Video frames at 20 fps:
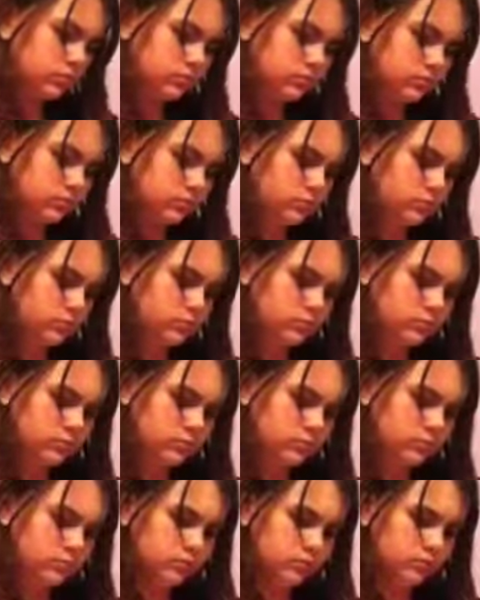
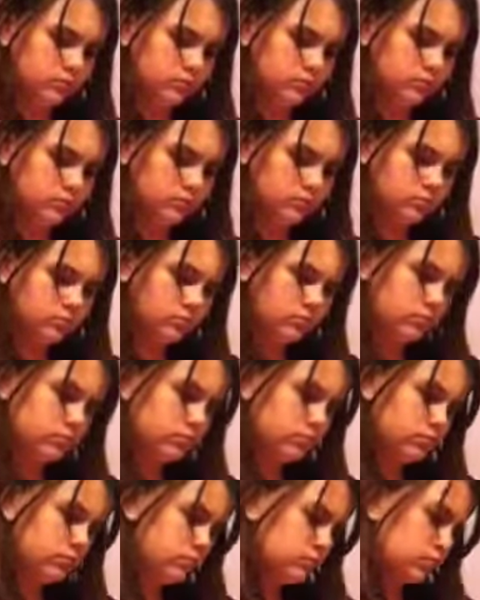
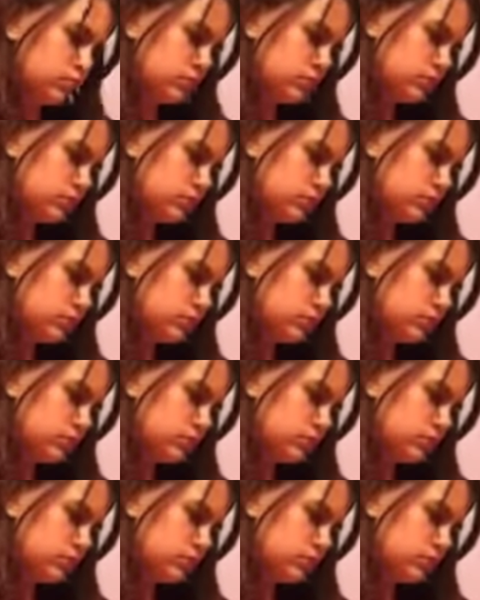Nobody speaks.